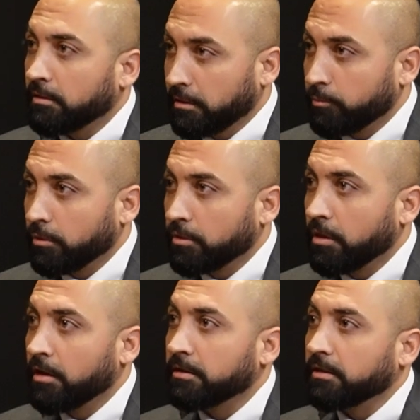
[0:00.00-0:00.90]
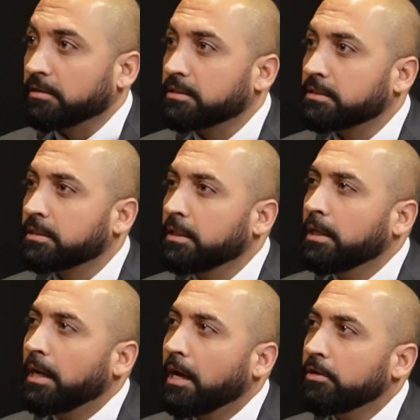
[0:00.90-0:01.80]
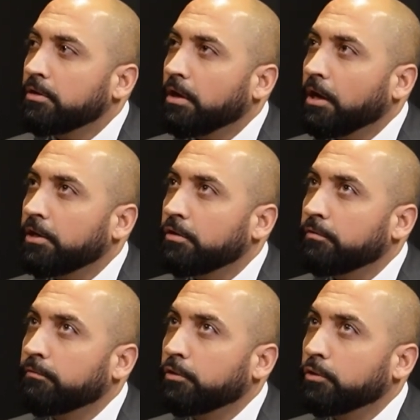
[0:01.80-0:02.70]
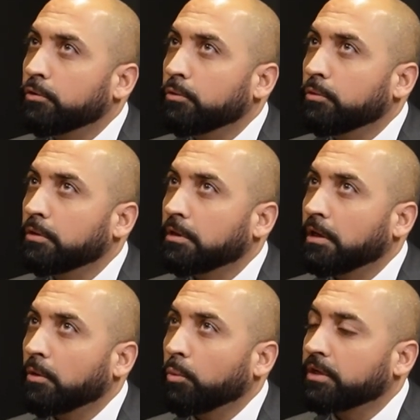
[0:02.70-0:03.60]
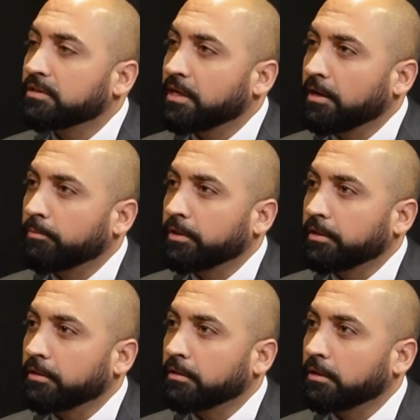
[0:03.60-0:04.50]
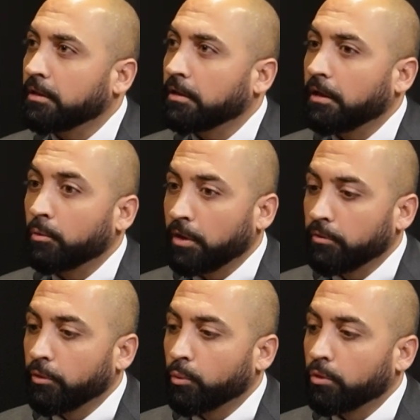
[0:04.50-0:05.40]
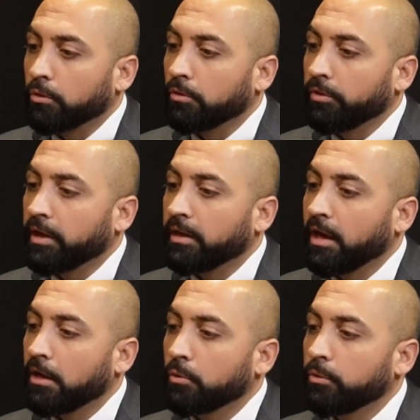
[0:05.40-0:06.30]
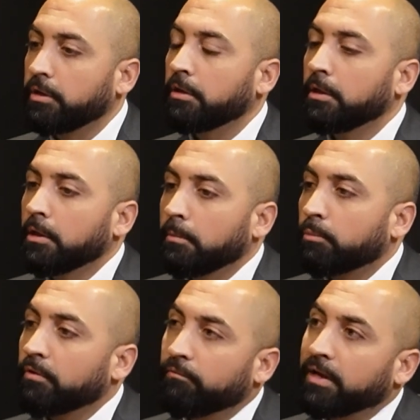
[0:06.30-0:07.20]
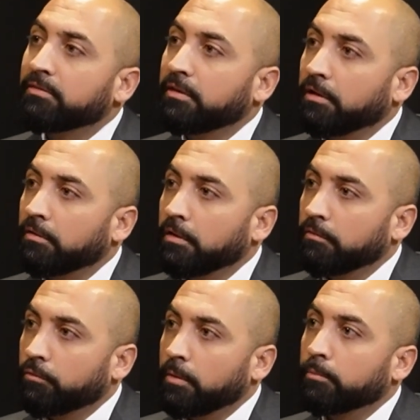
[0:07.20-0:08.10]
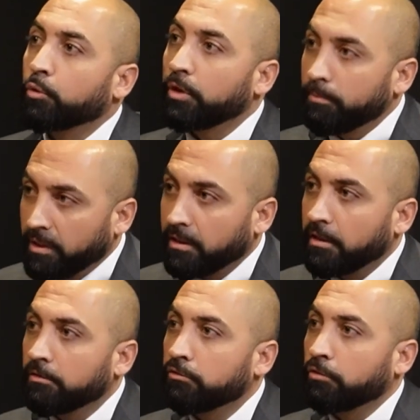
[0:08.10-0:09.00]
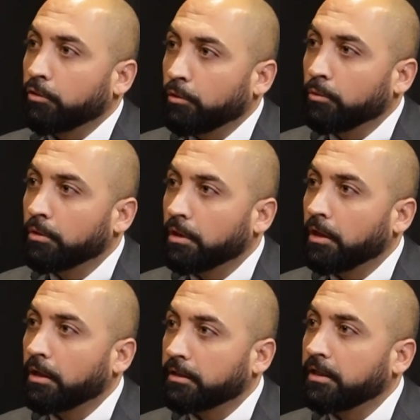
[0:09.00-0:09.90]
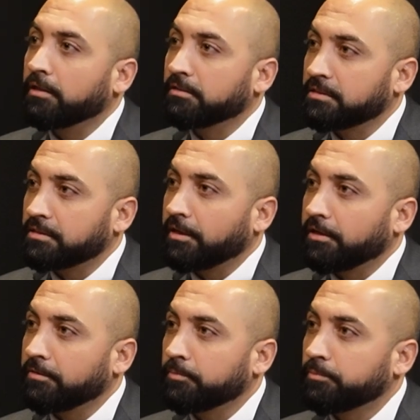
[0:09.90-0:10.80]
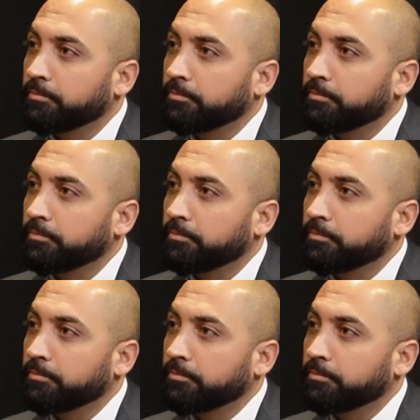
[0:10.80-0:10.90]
Liberal Caucus. How do you view what is happening around the world, and how do we prevent it from creeping into Canadian society?